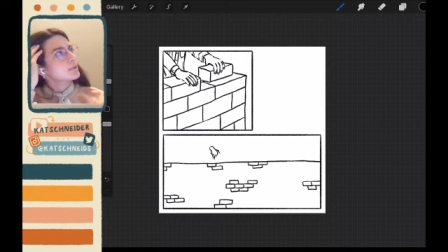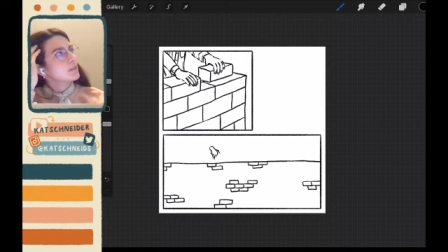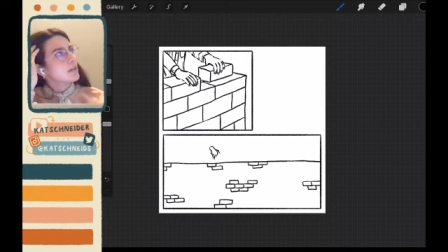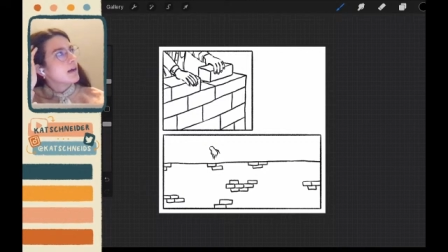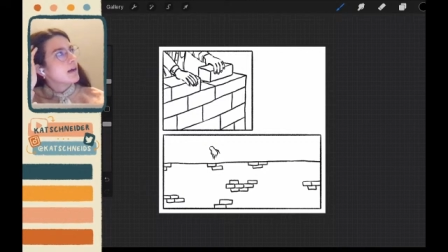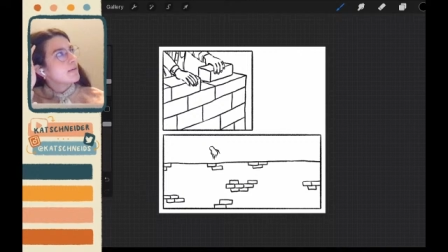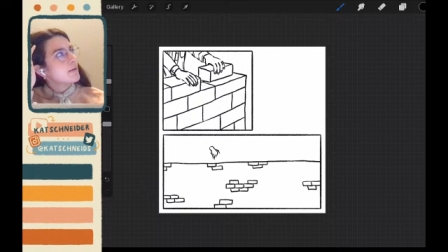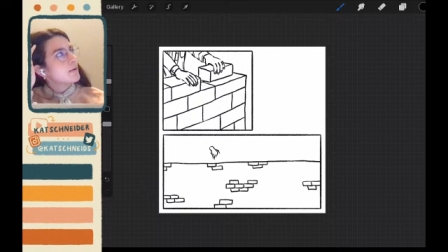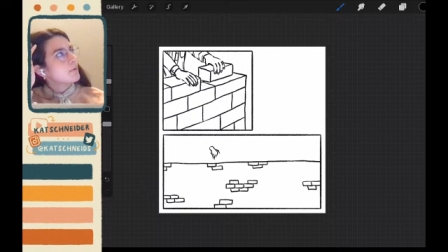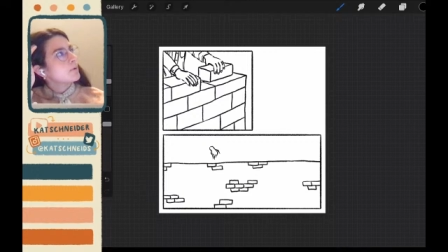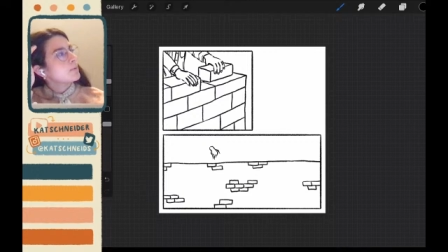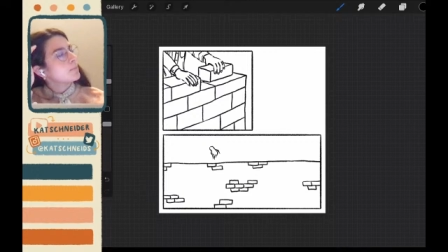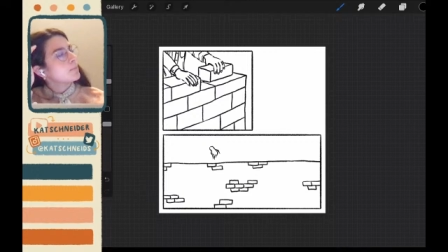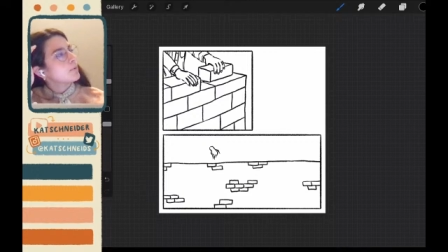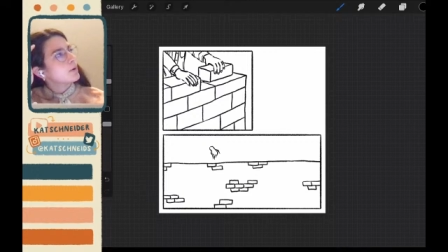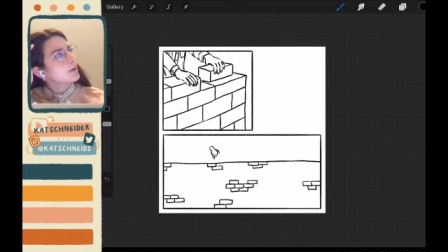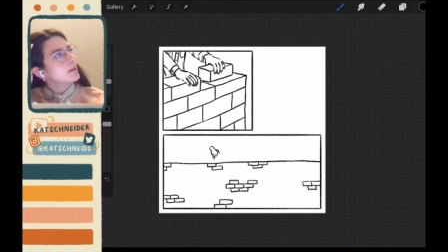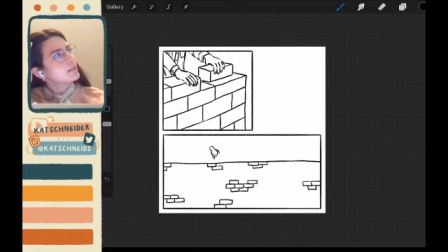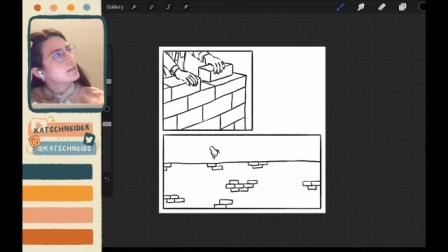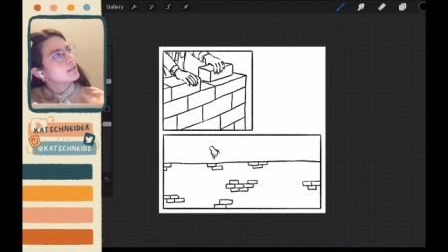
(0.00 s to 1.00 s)
was live at one
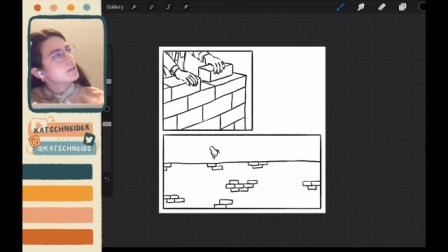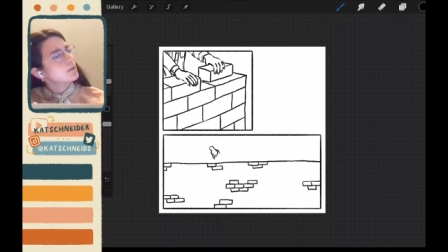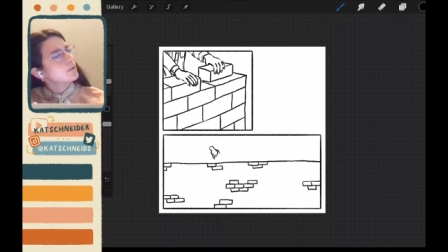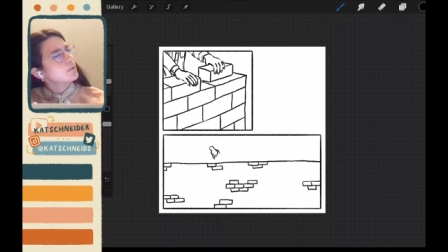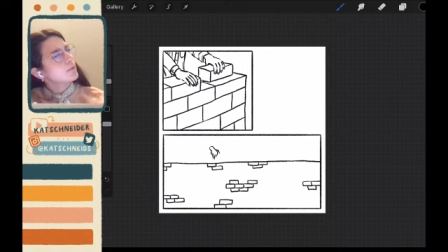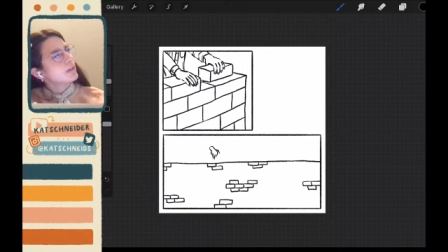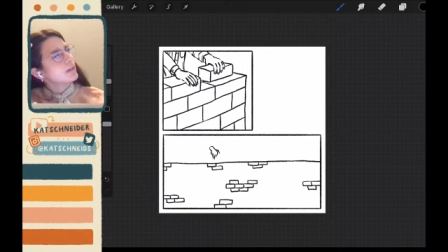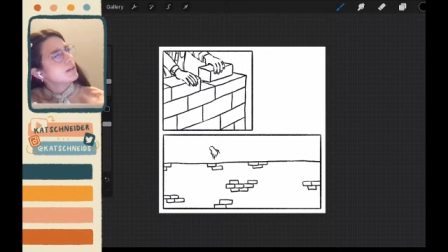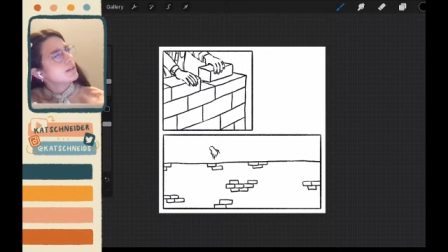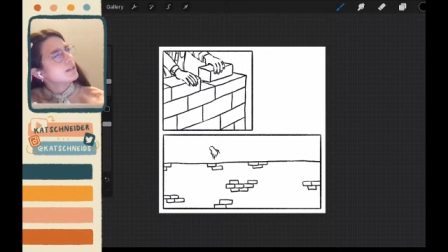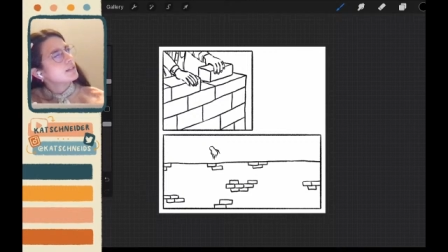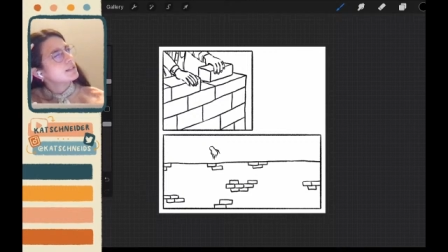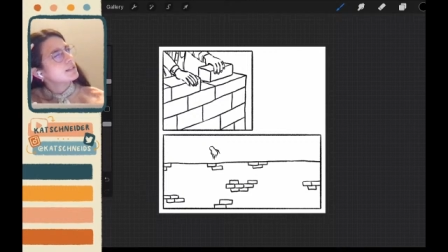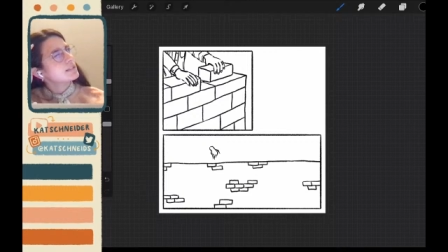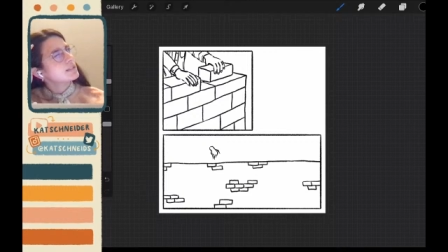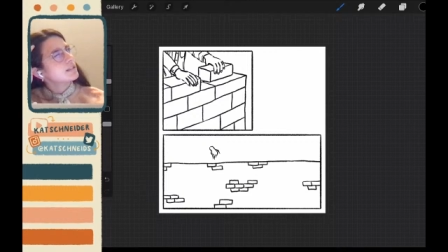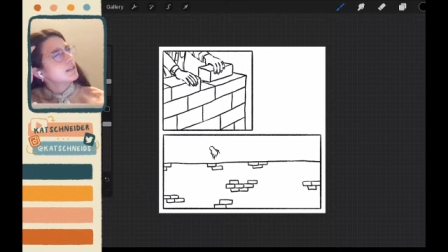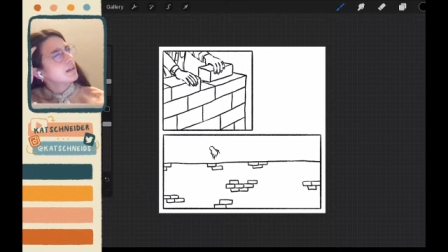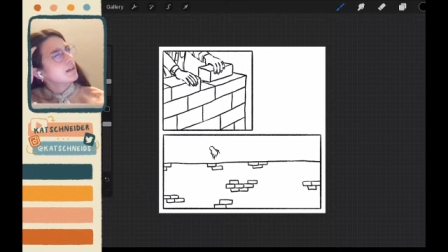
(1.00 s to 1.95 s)
point, so then it